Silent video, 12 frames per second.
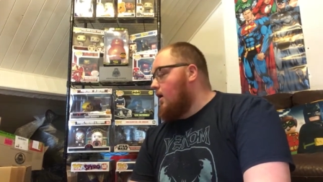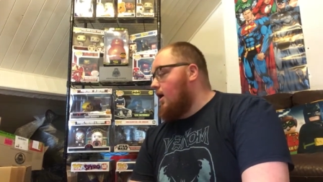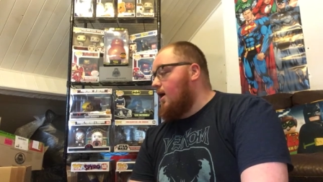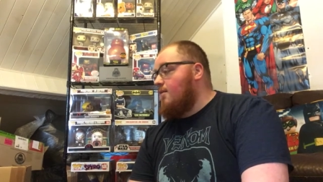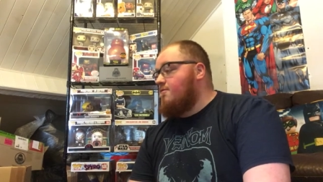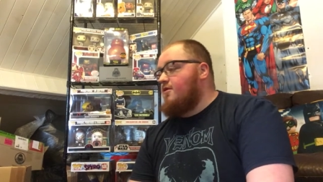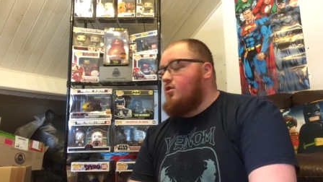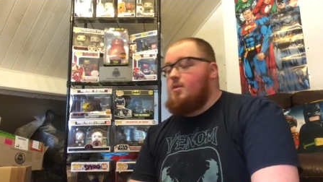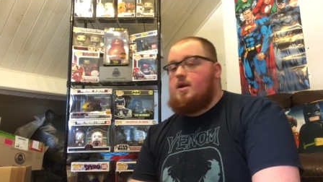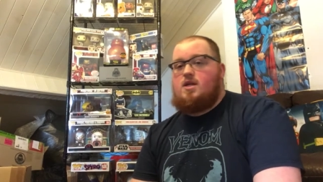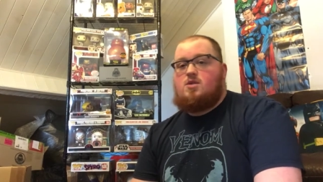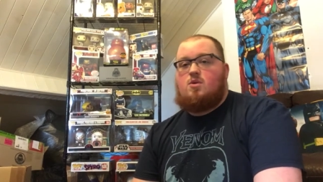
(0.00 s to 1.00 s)
I am
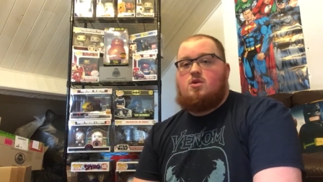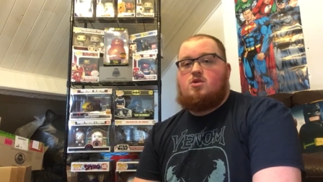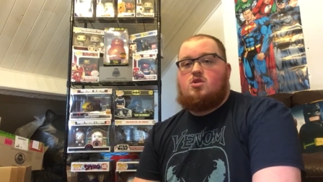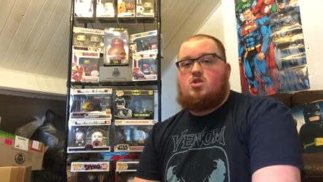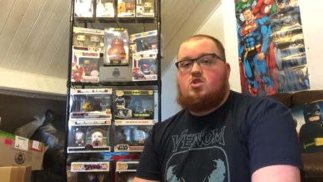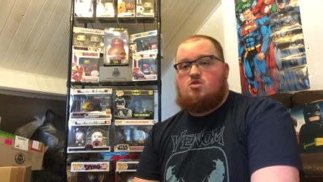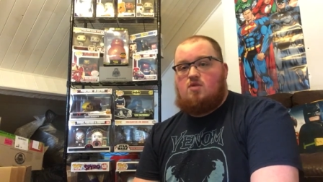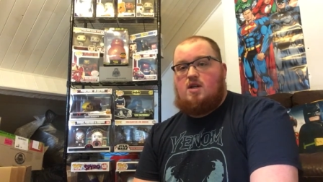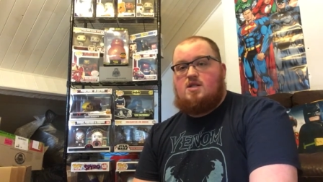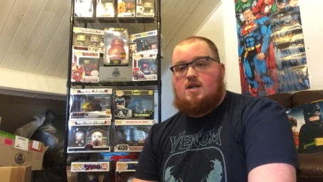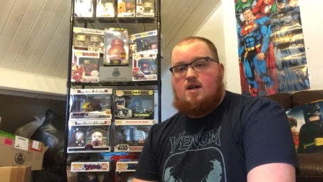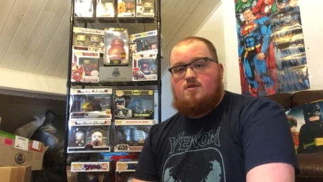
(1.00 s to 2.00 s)
filming this one
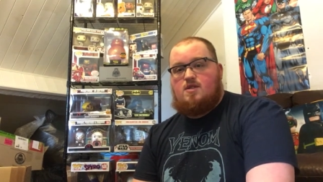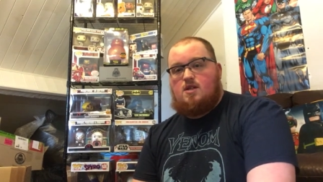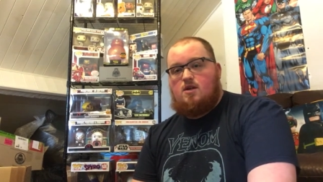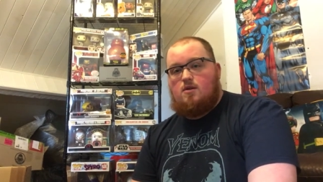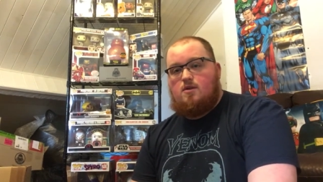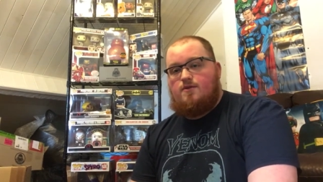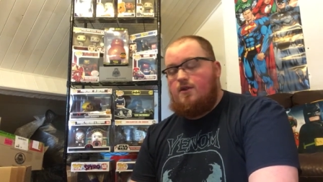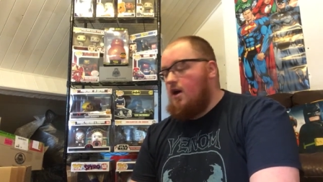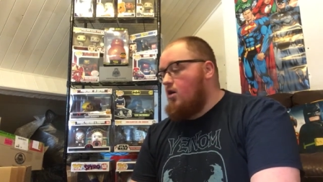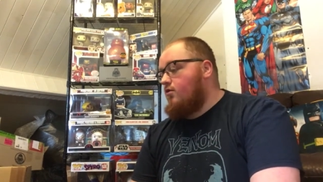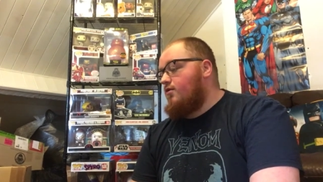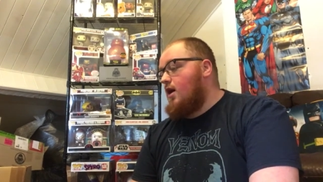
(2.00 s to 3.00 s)
straight after the hunt for
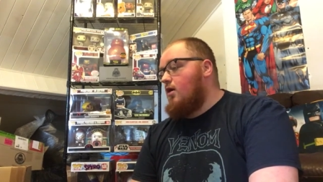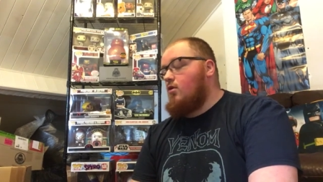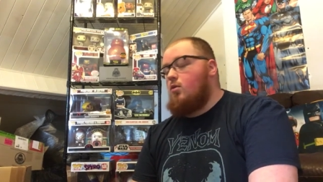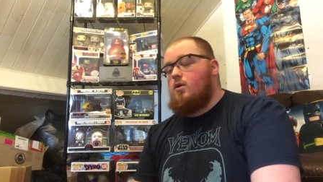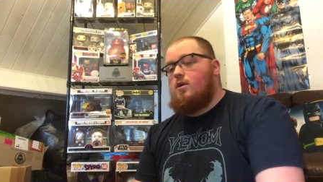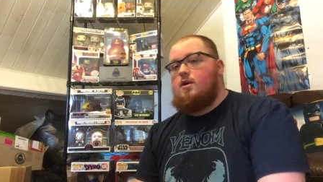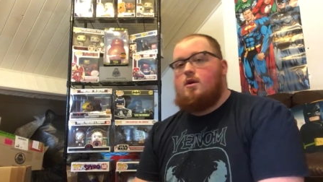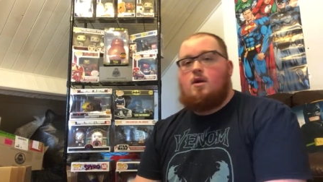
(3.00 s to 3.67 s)
Elvira one,